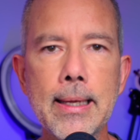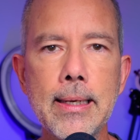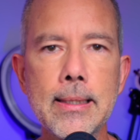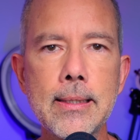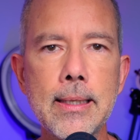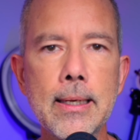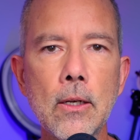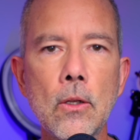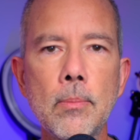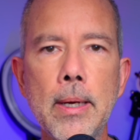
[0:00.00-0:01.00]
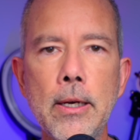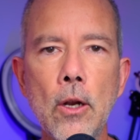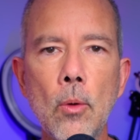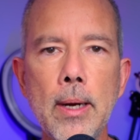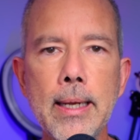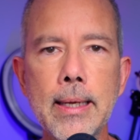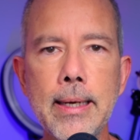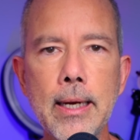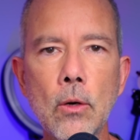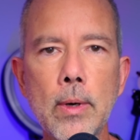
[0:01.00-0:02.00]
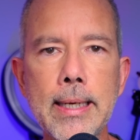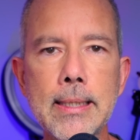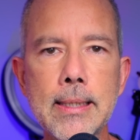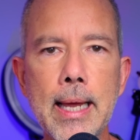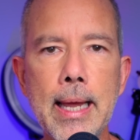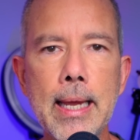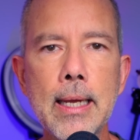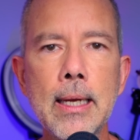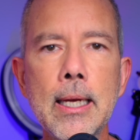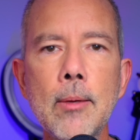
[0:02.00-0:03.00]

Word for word: in his signal, but nobody can hear what he's saying